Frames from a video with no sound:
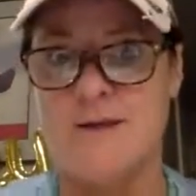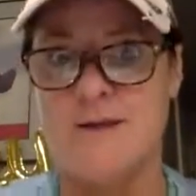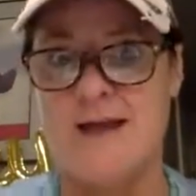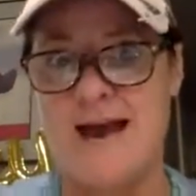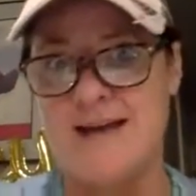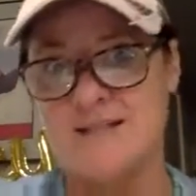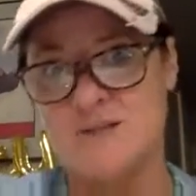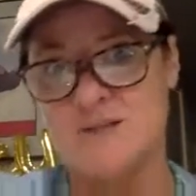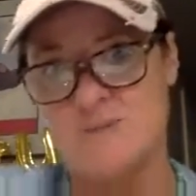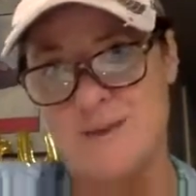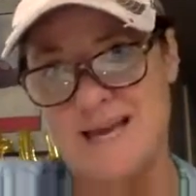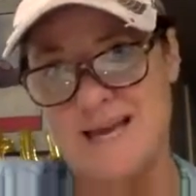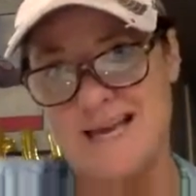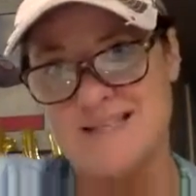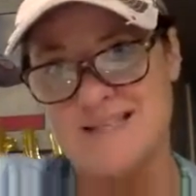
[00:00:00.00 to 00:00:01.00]
that
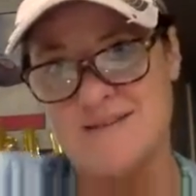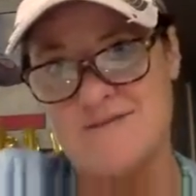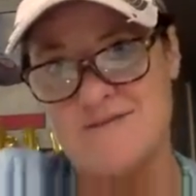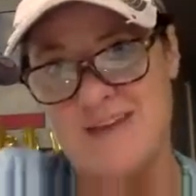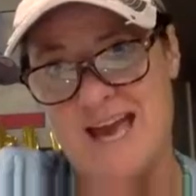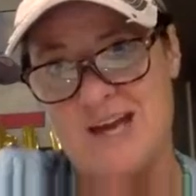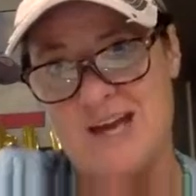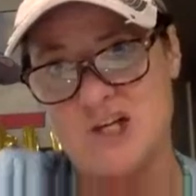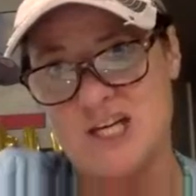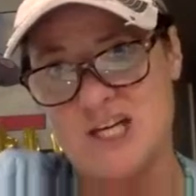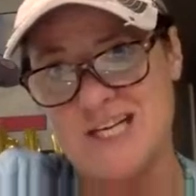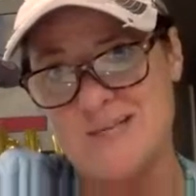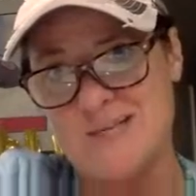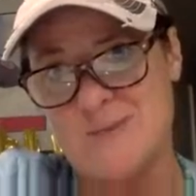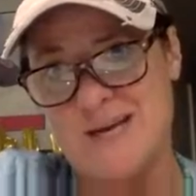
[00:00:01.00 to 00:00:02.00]
space of
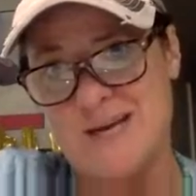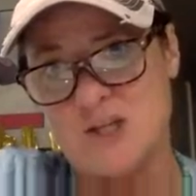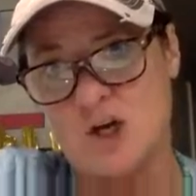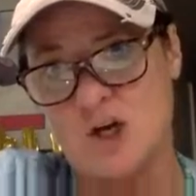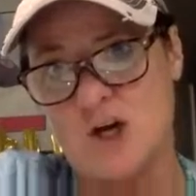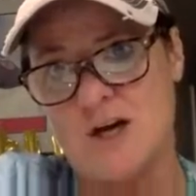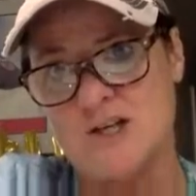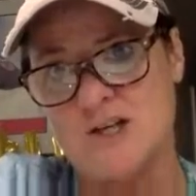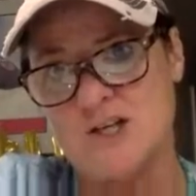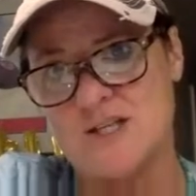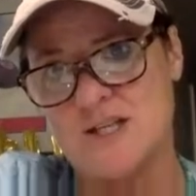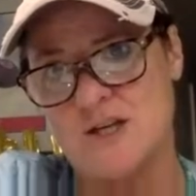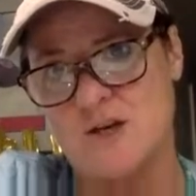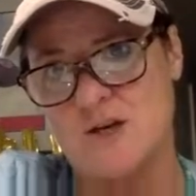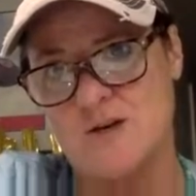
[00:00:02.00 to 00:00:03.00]
energy, space and
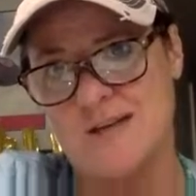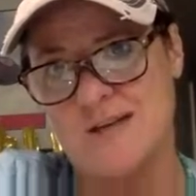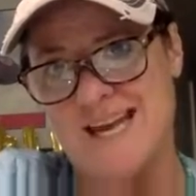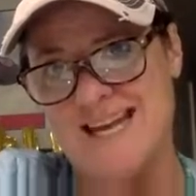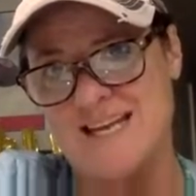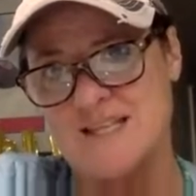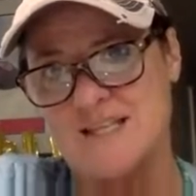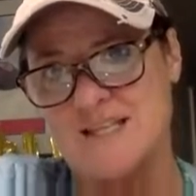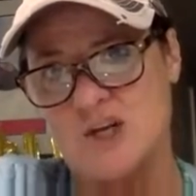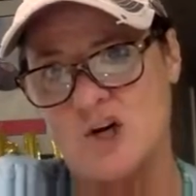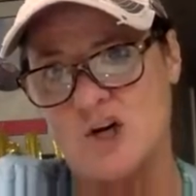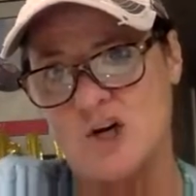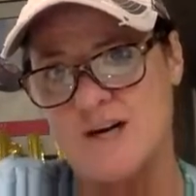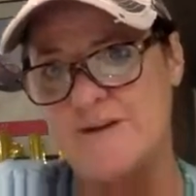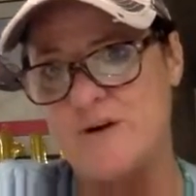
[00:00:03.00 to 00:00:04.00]
conscious in you that is the
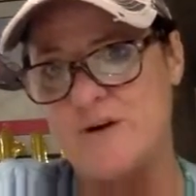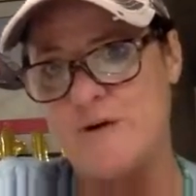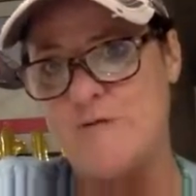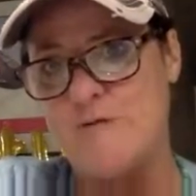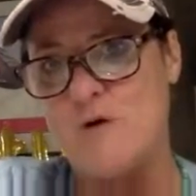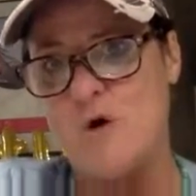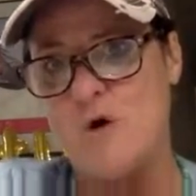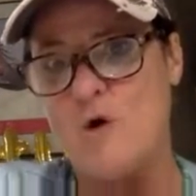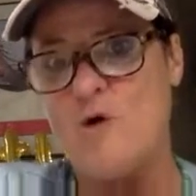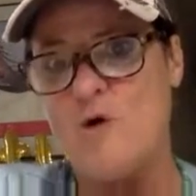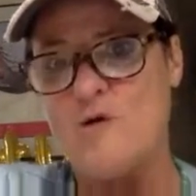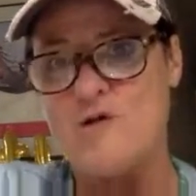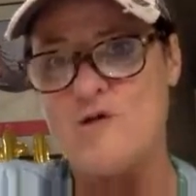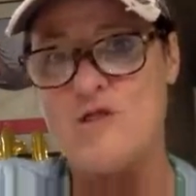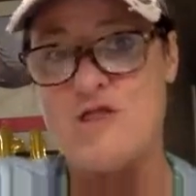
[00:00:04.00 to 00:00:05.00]
creator of
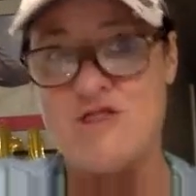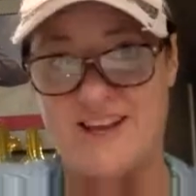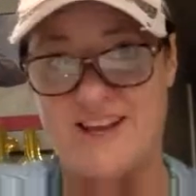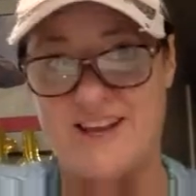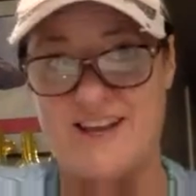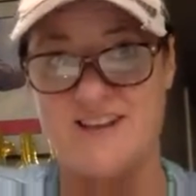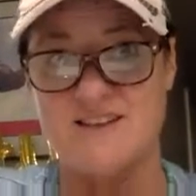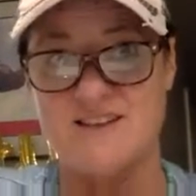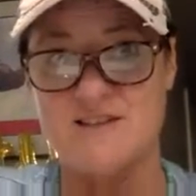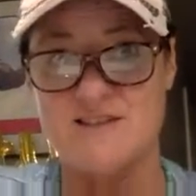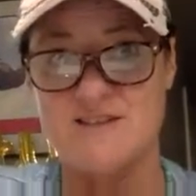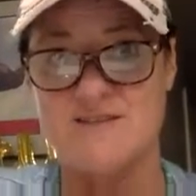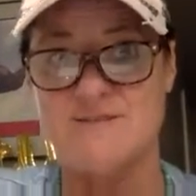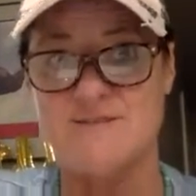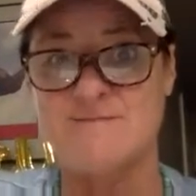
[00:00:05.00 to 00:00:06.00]
all
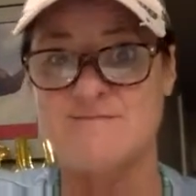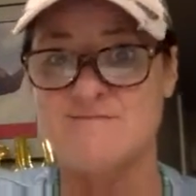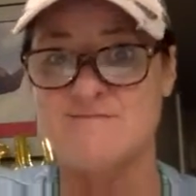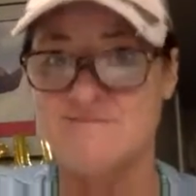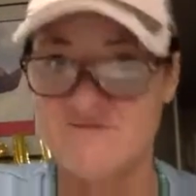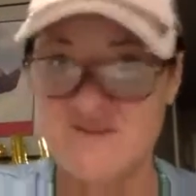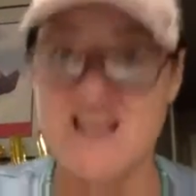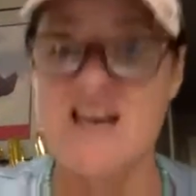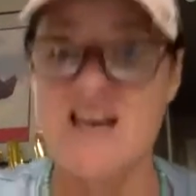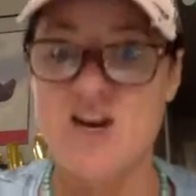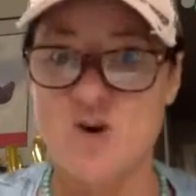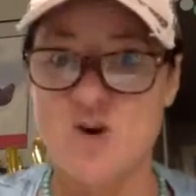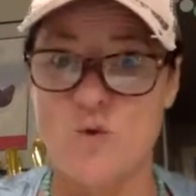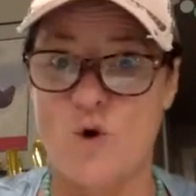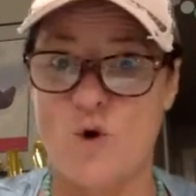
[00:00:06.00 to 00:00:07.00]
things
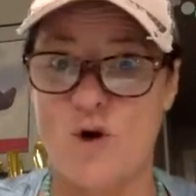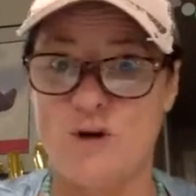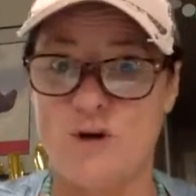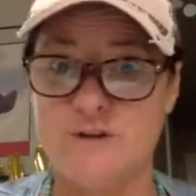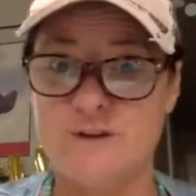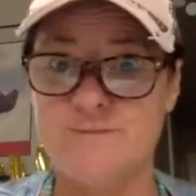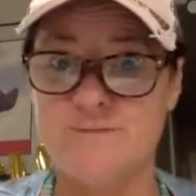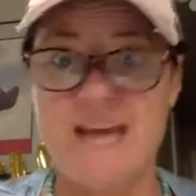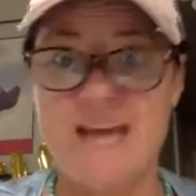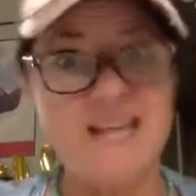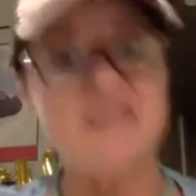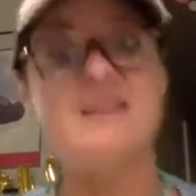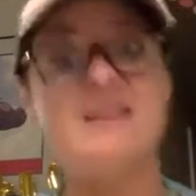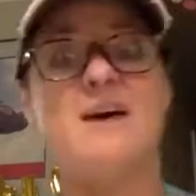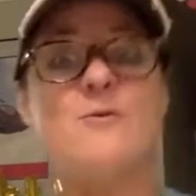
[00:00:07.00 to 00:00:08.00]
in your world and
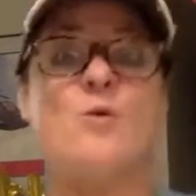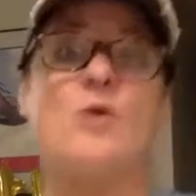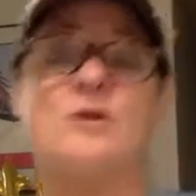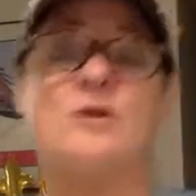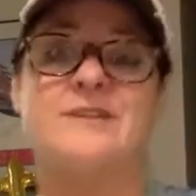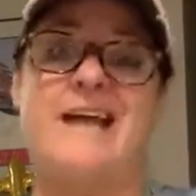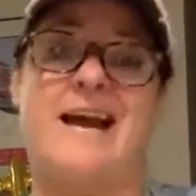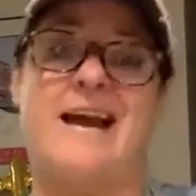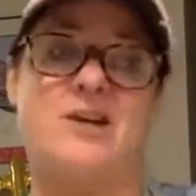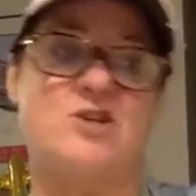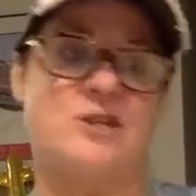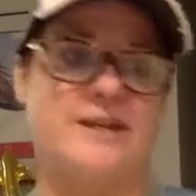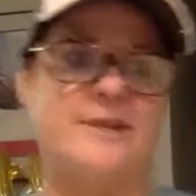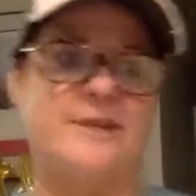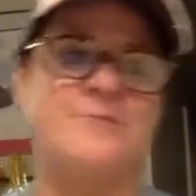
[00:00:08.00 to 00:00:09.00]
in the world,
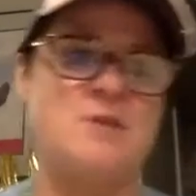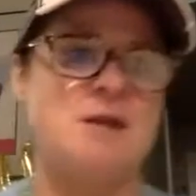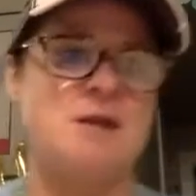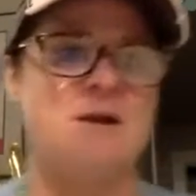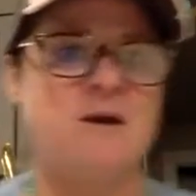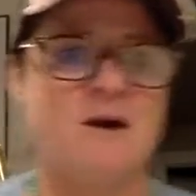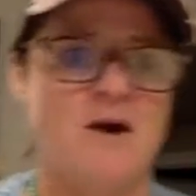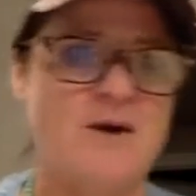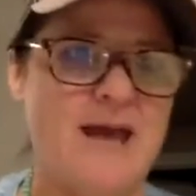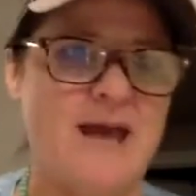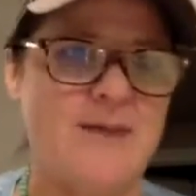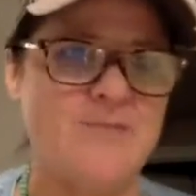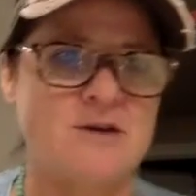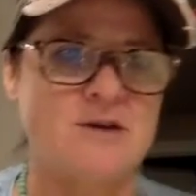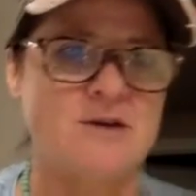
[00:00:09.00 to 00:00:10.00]
actually.
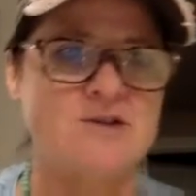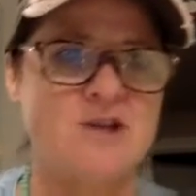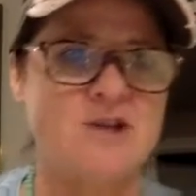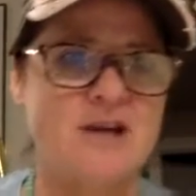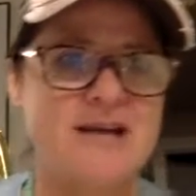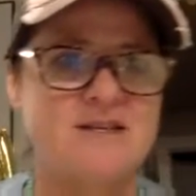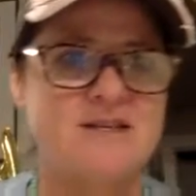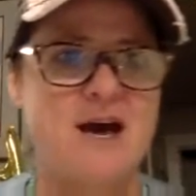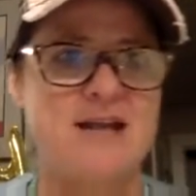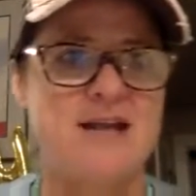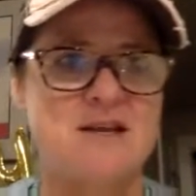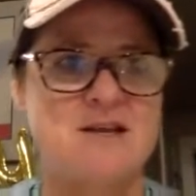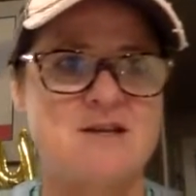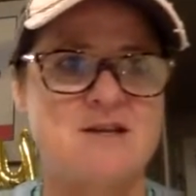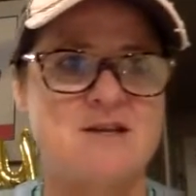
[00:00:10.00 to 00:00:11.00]
Okay, so you guys
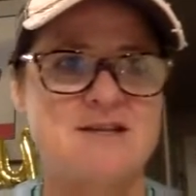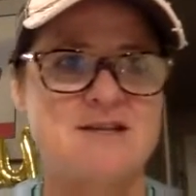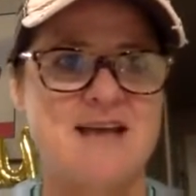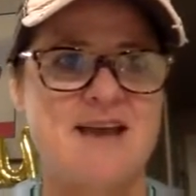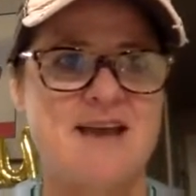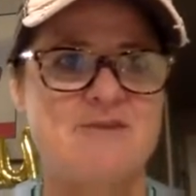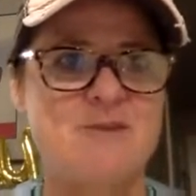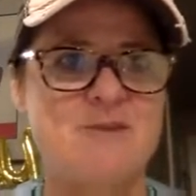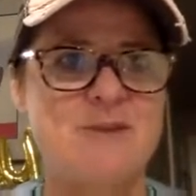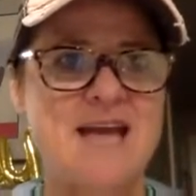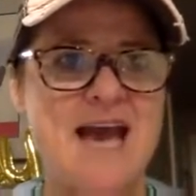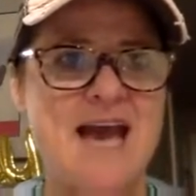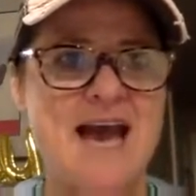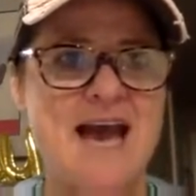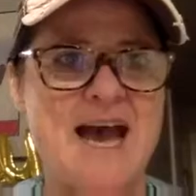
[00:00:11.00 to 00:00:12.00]
does
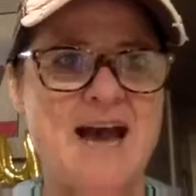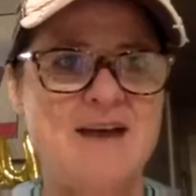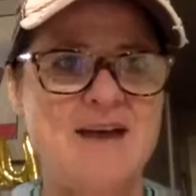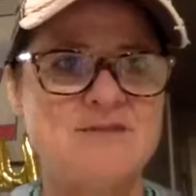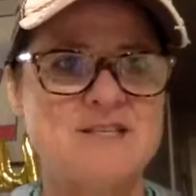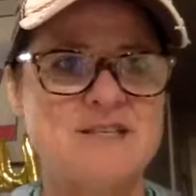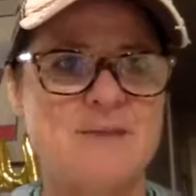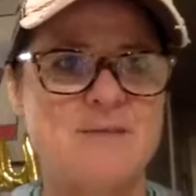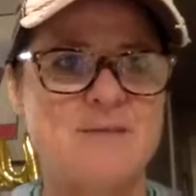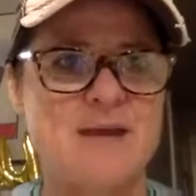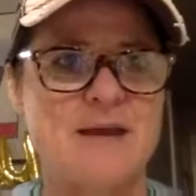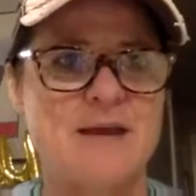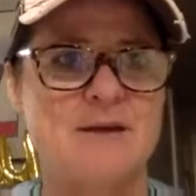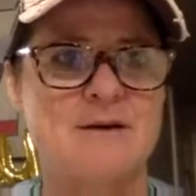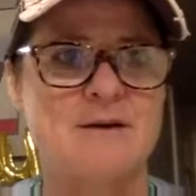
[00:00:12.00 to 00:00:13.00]
everybody have
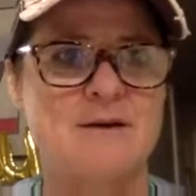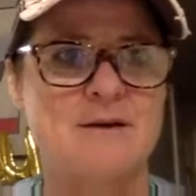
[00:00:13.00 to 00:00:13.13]
something